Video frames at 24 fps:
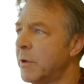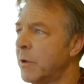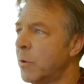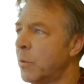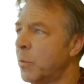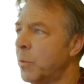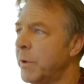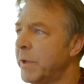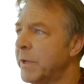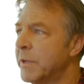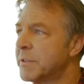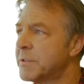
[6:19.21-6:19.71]

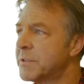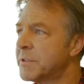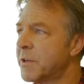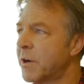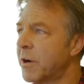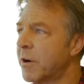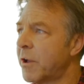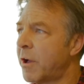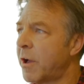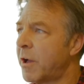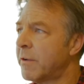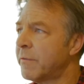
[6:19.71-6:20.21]
we could start
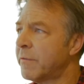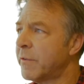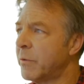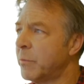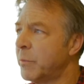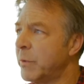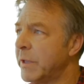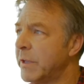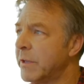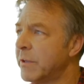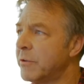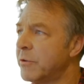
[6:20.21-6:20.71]
off and we
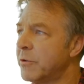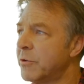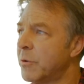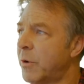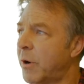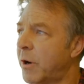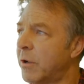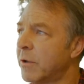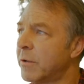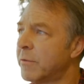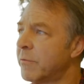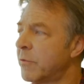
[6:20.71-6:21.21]
can do
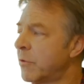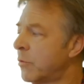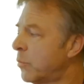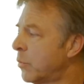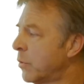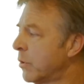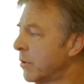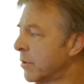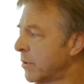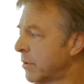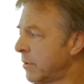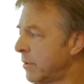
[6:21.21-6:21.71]
all of the
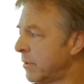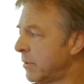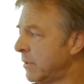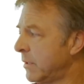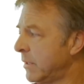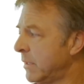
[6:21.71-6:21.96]
work